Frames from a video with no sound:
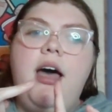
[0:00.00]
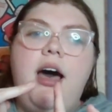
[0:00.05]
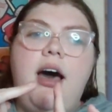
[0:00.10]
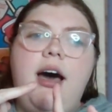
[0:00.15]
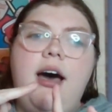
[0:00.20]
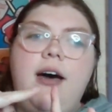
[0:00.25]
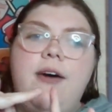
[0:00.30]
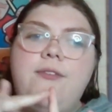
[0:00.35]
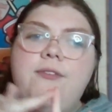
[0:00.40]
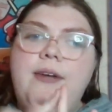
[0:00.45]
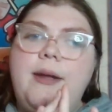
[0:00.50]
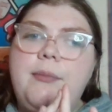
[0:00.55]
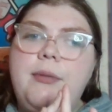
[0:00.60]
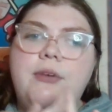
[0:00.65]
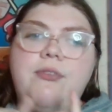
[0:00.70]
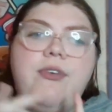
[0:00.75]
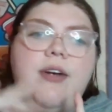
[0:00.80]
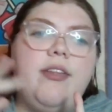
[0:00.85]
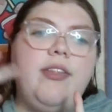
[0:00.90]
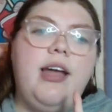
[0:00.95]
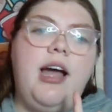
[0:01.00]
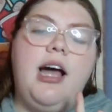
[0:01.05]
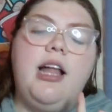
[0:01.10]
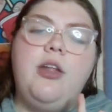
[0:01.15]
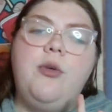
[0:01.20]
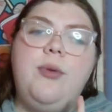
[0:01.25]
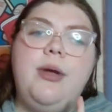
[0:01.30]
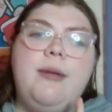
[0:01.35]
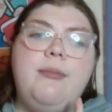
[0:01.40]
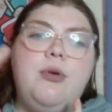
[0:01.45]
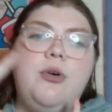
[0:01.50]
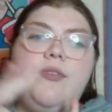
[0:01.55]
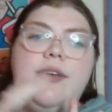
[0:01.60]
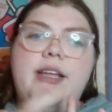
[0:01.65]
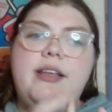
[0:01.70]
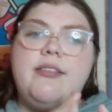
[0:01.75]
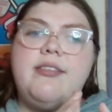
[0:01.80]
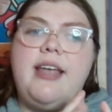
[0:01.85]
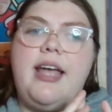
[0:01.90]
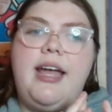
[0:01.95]
family-friendly Halloween
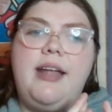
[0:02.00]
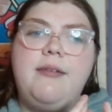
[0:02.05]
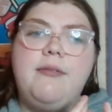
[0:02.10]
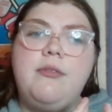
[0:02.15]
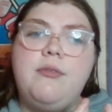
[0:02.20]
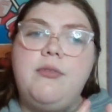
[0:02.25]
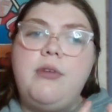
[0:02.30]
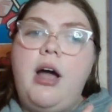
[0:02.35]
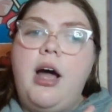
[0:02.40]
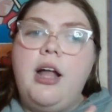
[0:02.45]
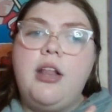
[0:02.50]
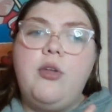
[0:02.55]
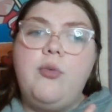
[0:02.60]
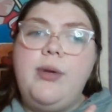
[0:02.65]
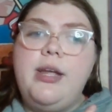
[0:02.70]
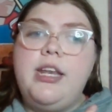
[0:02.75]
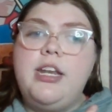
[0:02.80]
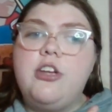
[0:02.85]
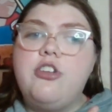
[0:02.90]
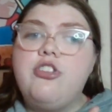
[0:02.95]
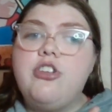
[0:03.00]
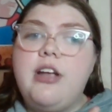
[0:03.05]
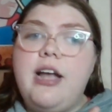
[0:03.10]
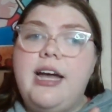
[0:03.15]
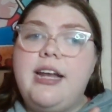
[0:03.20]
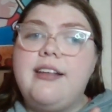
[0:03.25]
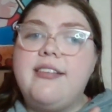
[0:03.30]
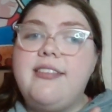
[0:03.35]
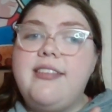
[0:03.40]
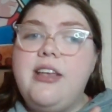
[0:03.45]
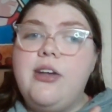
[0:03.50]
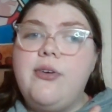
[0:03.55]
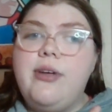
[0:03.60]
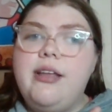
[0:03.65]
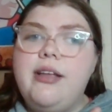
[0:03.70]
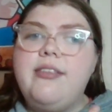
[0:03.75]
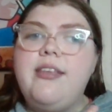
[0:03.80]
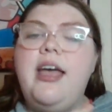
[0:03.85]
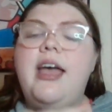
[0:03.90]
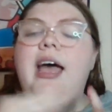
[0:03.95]
movies, and Halloween-ish kind of
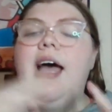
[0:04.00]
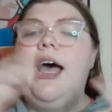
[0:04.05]
series.